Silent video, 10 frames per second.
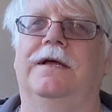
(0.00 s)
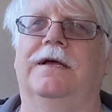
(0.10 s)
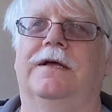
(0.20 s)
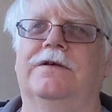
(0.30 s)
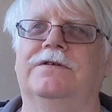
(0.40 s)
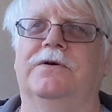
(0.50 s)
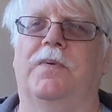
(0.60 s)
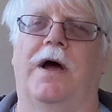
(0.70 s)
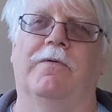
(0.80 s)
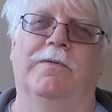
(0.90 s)
because they're
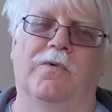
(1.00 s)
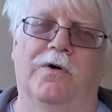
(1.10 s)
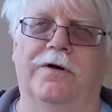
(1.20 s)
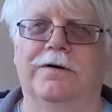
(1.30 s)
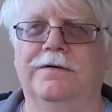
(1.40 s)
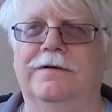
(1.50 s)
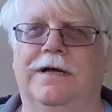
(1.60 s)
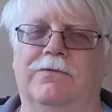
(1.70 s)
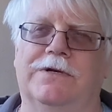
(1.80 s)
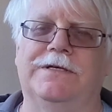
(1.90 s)
probably more,
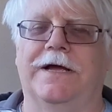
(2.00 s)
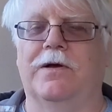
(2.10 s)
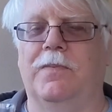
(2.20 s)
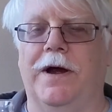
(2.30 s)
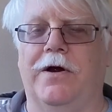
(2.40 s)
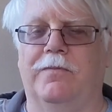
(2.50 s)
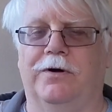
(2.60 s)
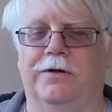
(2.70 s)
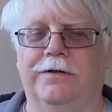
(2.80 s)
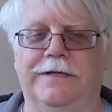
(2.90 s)
I don't want to say
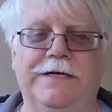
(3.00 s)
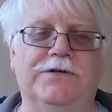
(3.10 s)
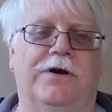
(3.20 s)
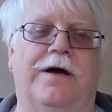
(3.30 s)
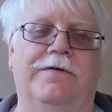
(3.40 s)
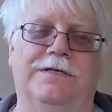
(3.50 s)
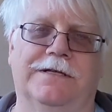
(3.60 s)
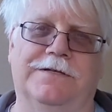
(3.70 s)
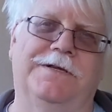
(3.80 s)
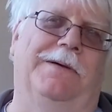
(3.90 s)
comparable. These are
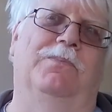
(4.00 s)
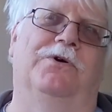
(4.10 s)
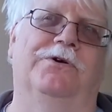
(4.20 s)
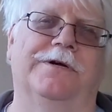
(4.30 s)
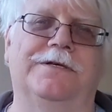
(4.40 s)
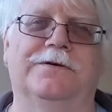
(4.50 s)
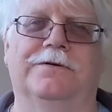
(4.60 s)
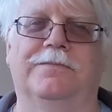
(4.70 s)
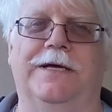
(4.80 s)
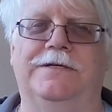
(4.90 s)
obviously the same brewery,
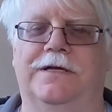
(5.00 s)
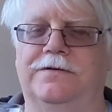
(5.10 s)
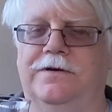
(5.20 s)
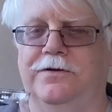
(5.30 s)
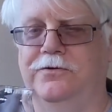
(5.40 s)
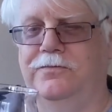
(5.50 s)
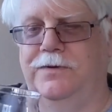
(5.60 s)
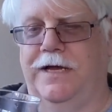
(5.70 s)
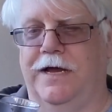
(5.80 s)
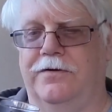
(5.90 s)
so it made sense to do them
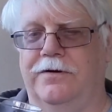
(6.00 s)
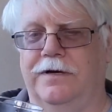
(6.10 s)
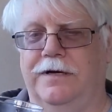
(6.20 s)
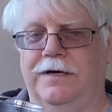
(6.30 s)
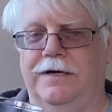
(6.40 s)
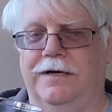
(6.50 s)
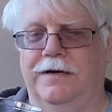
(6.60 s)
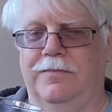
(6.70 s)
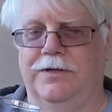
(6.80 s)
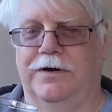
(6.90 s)
together.
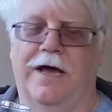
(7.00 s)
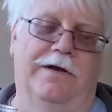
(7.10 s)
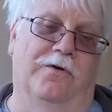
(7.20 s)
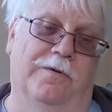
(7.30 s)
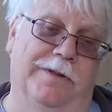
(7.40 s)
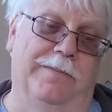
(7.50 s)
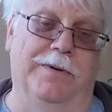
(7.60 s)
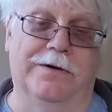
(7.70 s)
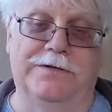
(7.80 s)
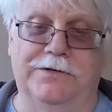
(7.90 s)
But they're not normally
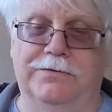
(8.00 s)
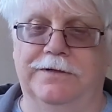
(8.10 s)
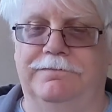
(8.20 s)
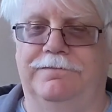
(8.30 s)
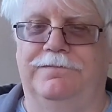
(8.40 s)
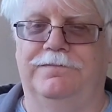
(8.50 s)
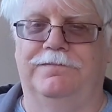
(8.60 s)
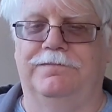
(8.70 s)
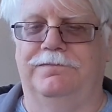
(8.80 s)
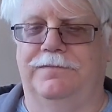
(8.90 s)
beers you would
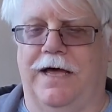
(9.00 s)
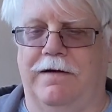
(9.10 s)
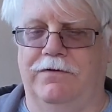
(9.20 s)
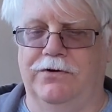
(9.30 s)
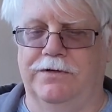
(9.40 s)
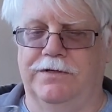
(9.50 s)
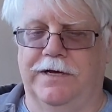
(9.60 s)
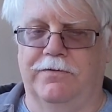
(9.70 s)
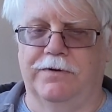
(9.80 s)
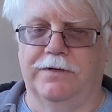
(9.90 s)
kind of do in
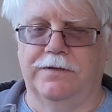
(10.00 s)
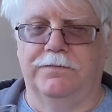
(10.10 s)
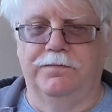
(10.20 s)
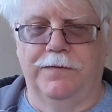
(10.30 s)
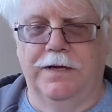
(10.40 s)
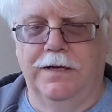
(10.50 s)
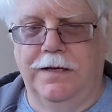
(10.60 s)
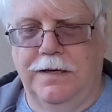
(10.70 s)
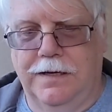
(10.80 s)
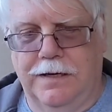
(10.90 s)
sequence.
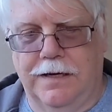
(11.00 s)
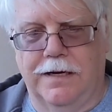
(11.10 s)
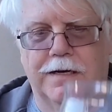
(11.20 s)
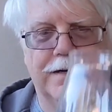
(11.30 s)
And